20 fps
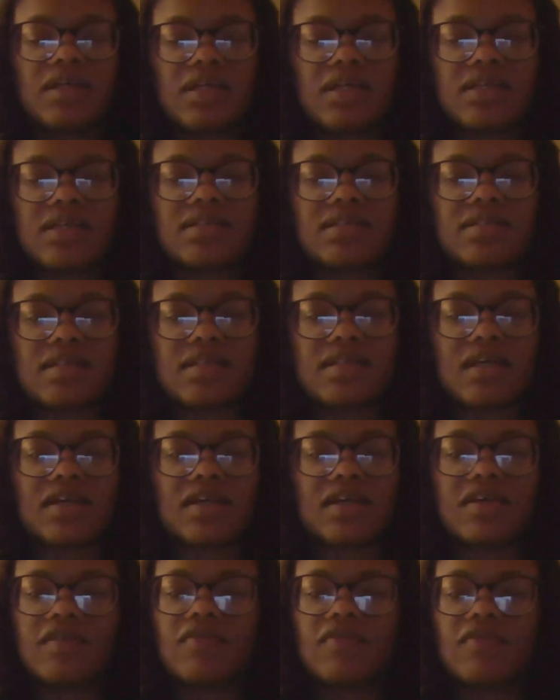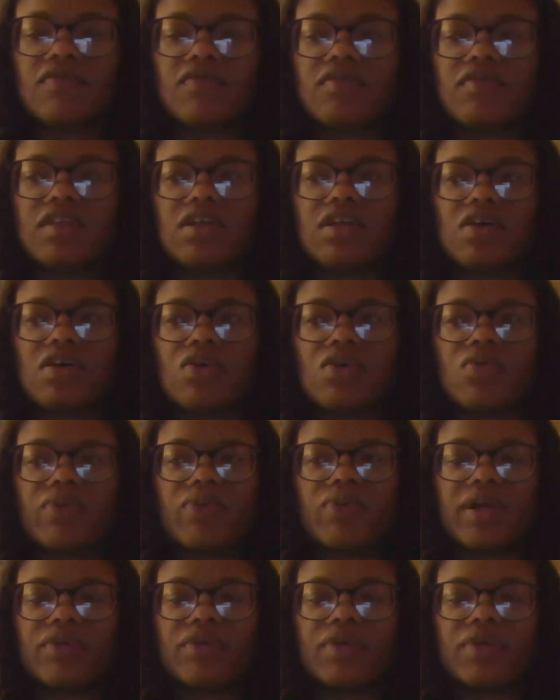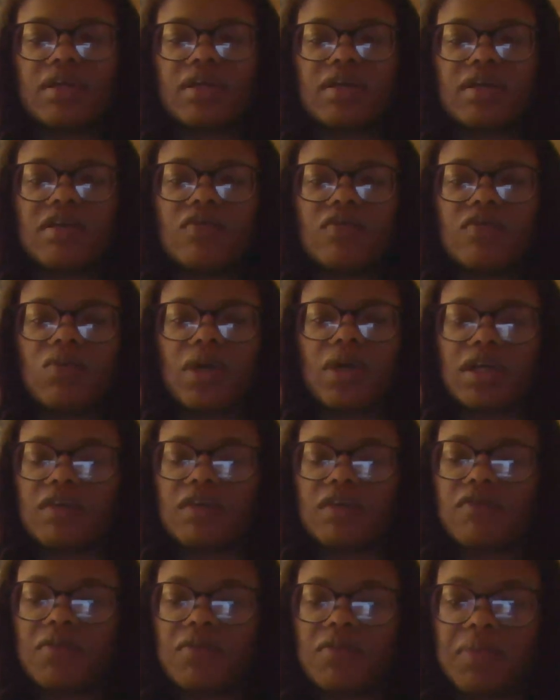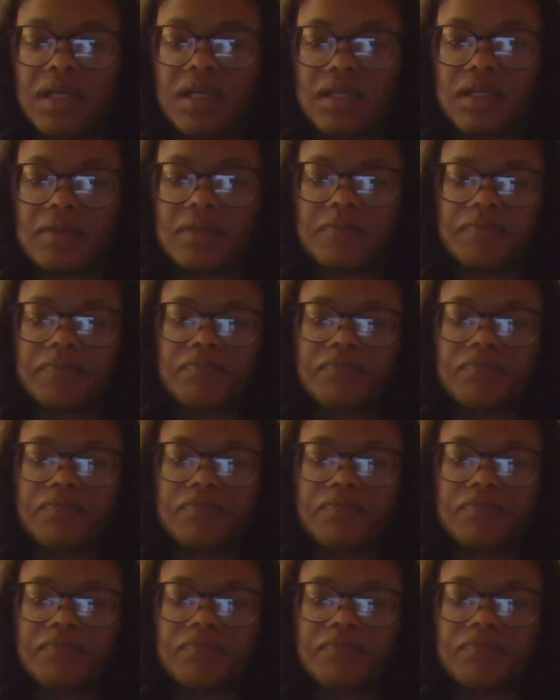instead of the old rhetoric of working for money.